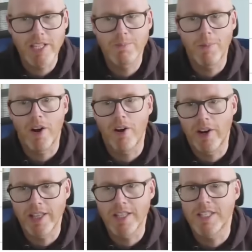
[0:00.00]

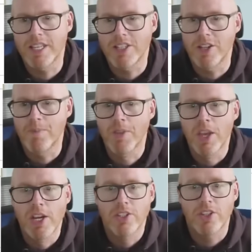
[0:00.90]
behind the system.
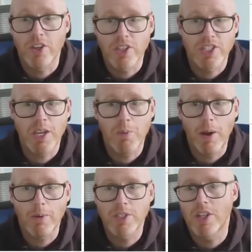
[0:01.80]
So you can see
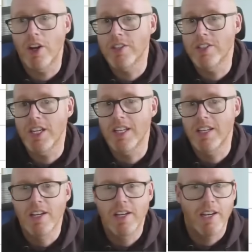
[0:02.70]
where we started.
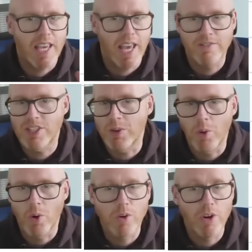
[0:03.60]
Cavity
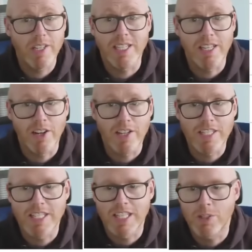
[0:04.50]
wall,
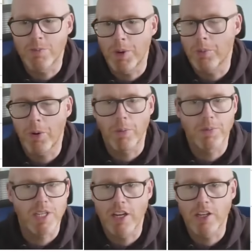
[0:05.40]
1996 built
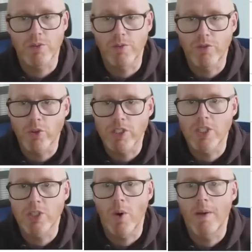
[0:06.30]
property, 140
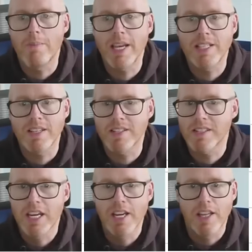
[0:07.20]
square meters,
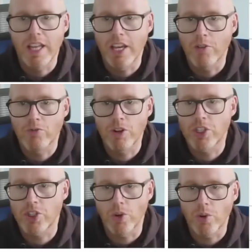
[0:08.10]
the
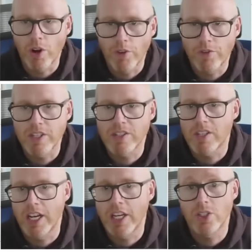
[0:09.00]
original loft
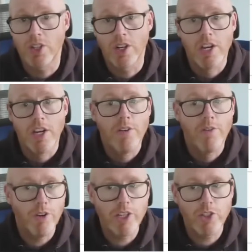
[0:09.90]
insulation,
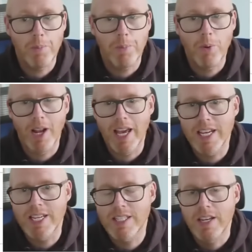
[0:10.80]
fully triple
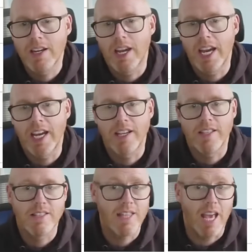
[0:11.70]
glazed,
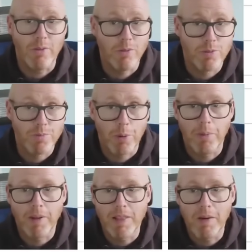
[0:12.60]
and that was
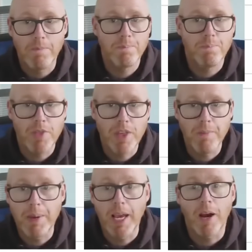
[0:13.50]
probably the
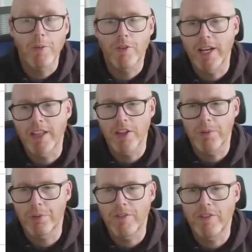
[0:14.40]
big upgrade that the
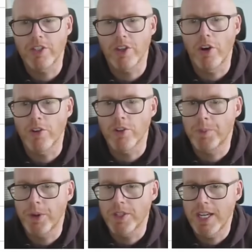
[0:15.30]
previous owners
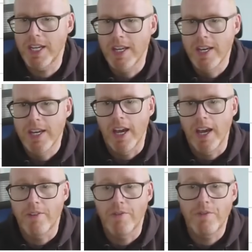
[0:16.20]
put in. I
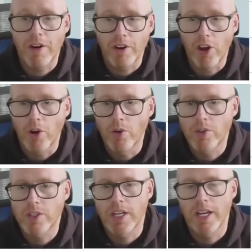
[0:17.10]
had a very
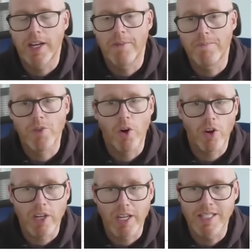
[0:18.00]
old
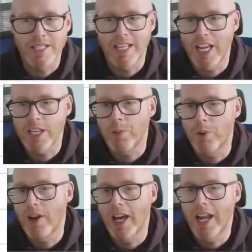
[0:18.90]
non-condensing gas
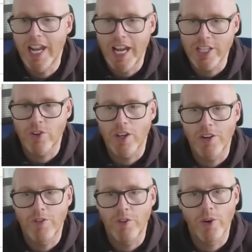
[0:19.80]
boiler, electric
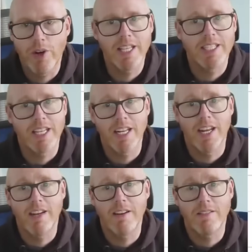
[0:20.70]
underfloor heating
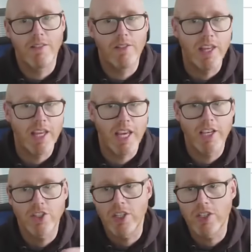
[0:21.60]
in the
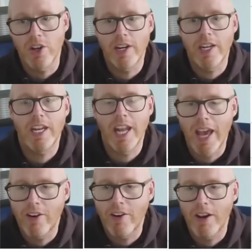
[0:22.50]
kitchen dining
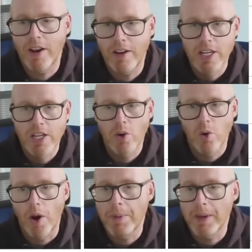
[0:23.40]
area,
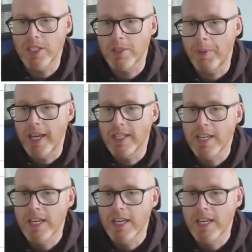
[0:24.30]
quite a big space,